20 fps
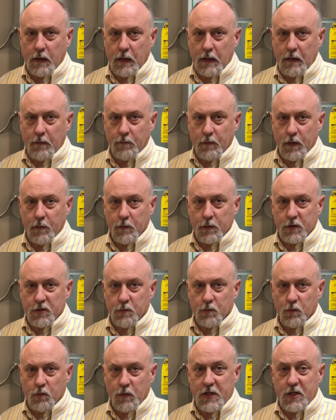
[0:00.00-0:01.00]
Um, it was
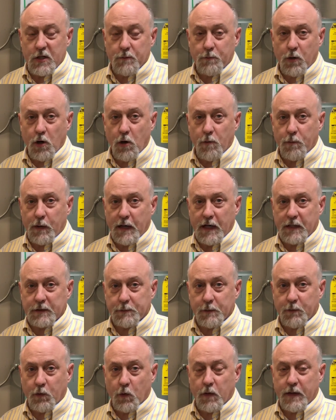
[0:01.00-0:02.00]
Ridgid ProPress
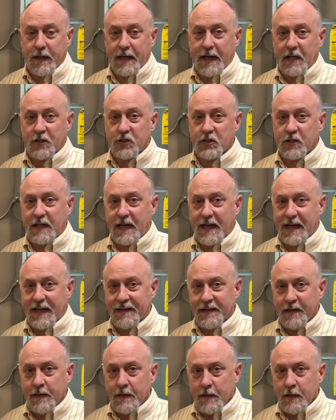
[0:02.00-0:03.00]
before they actually had